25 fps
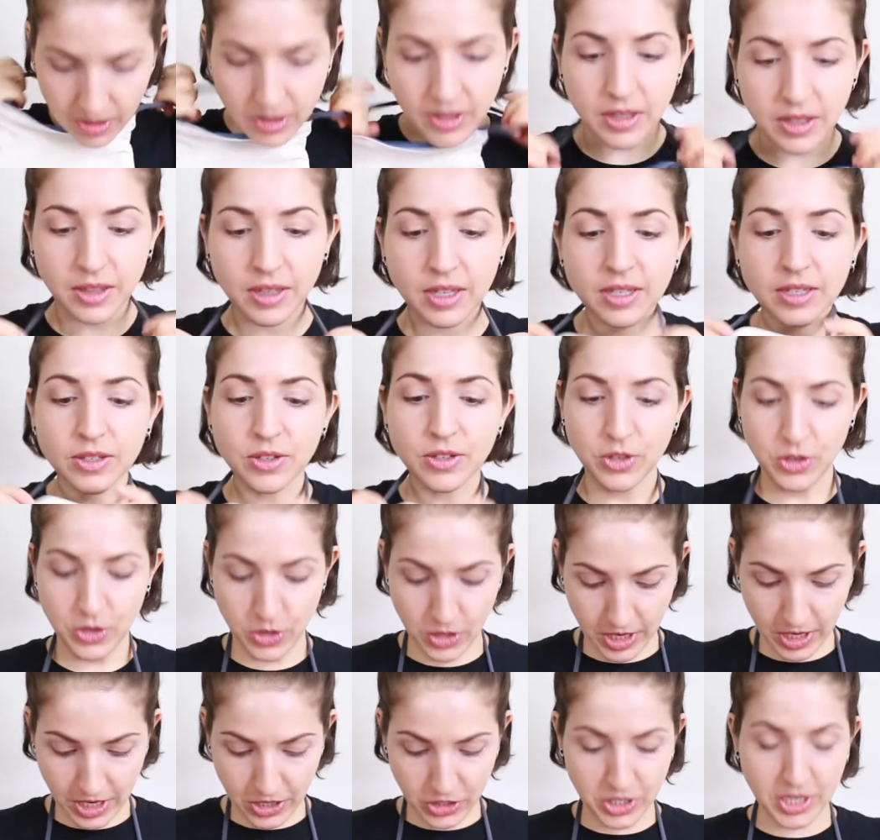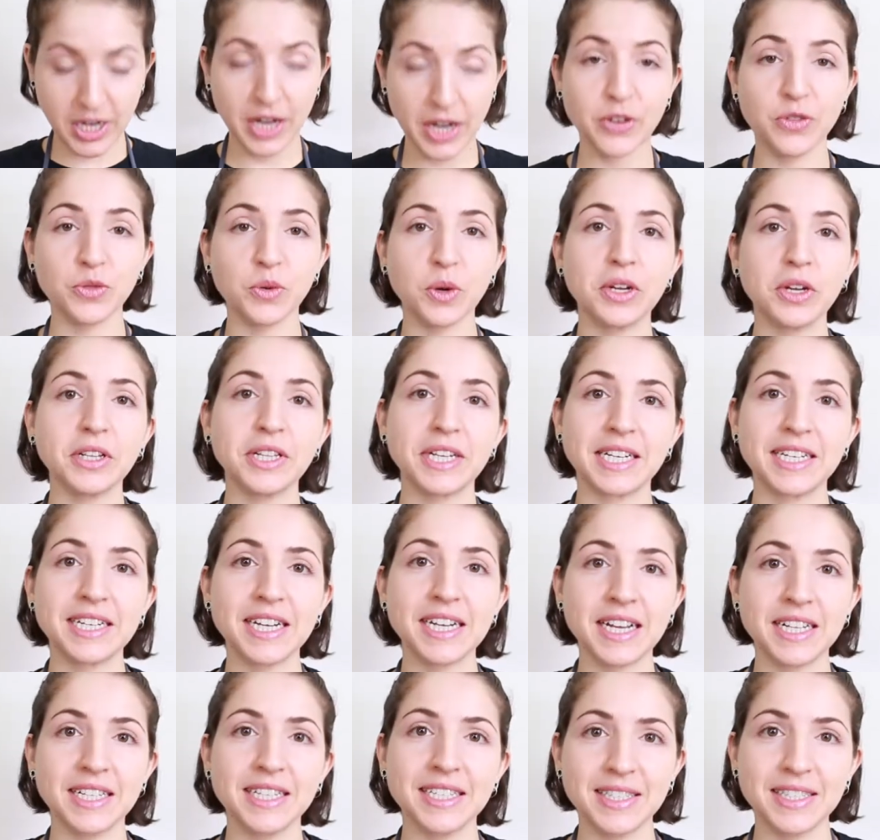like this. You can actually kind of wear it like a
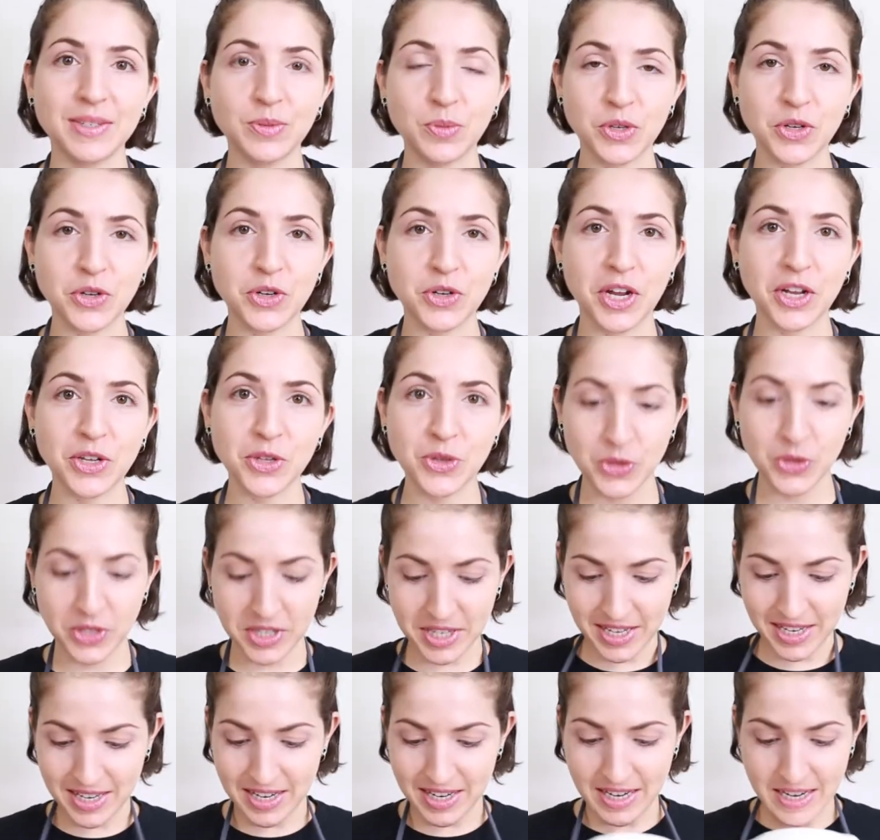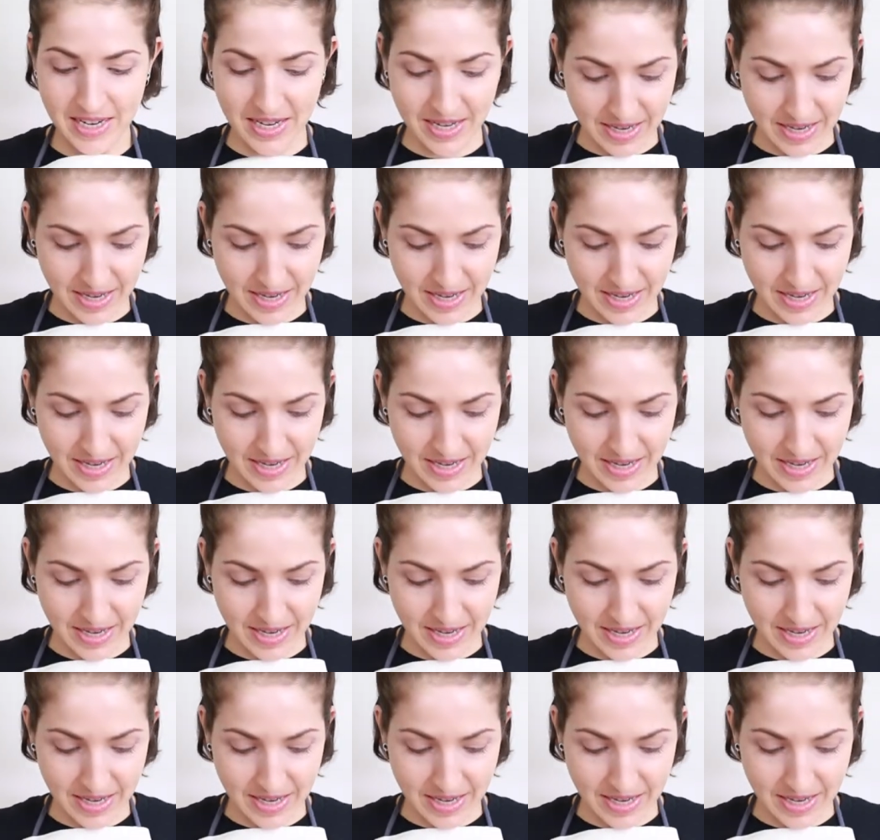necklace when you're not using it.